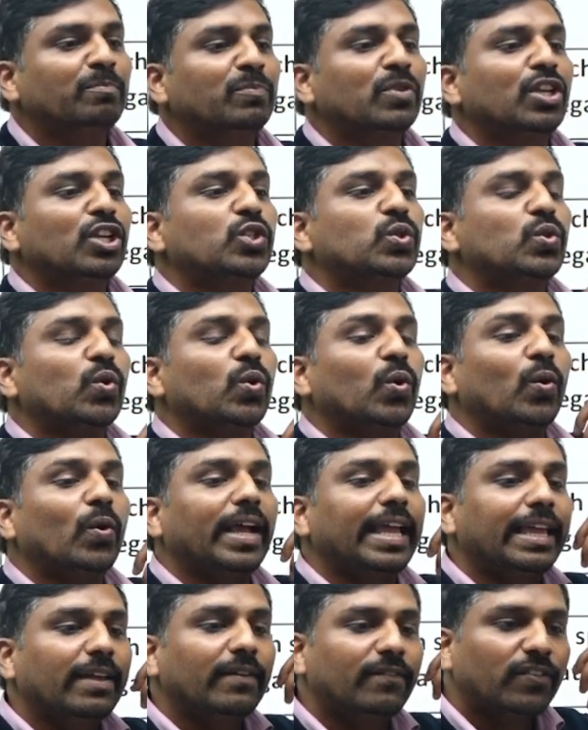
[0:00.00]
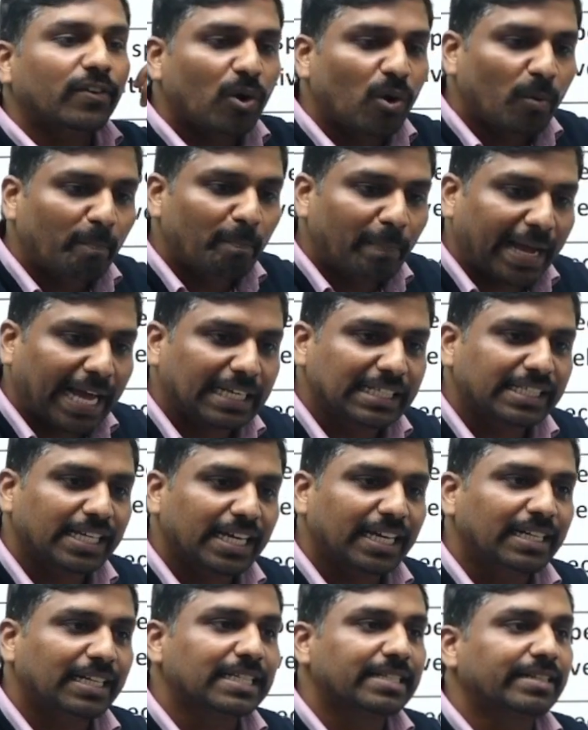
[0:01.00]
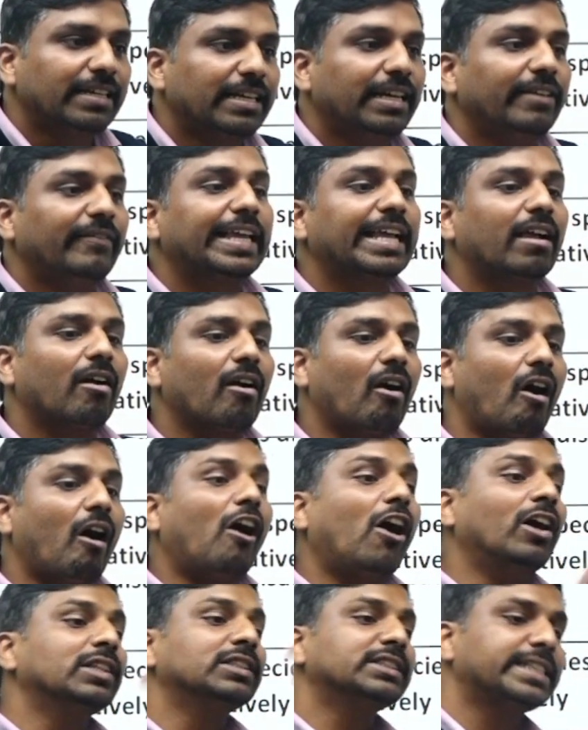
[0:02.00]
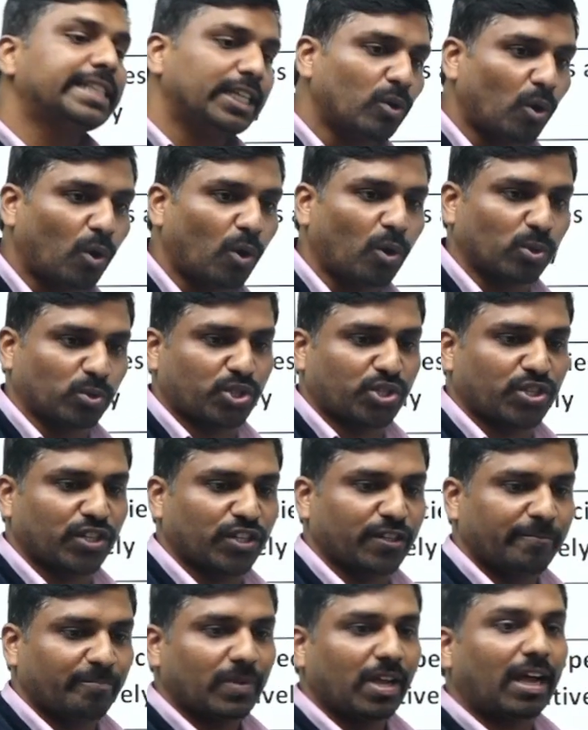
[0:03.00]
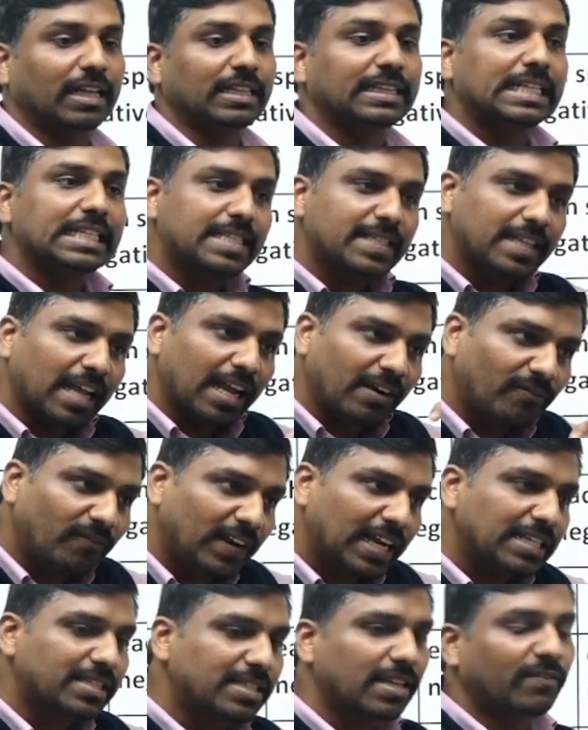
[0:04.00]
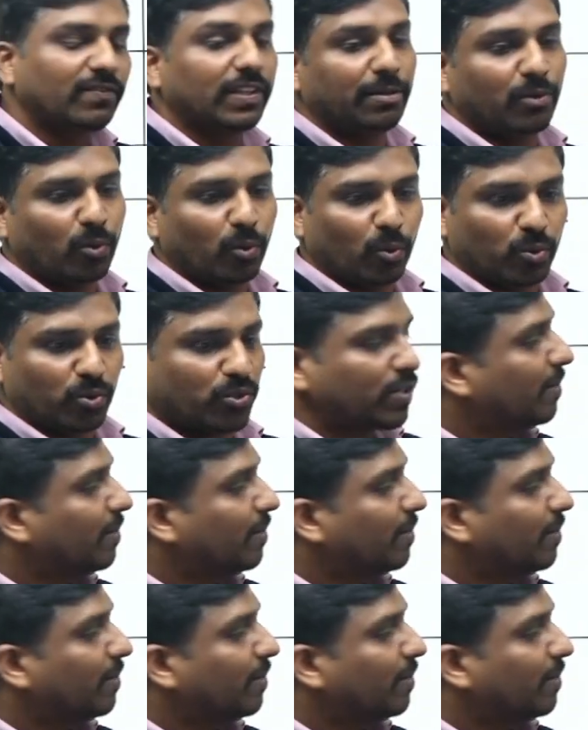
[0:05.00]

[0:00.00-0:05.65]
So if parasite is living on the host, on the surface of the host,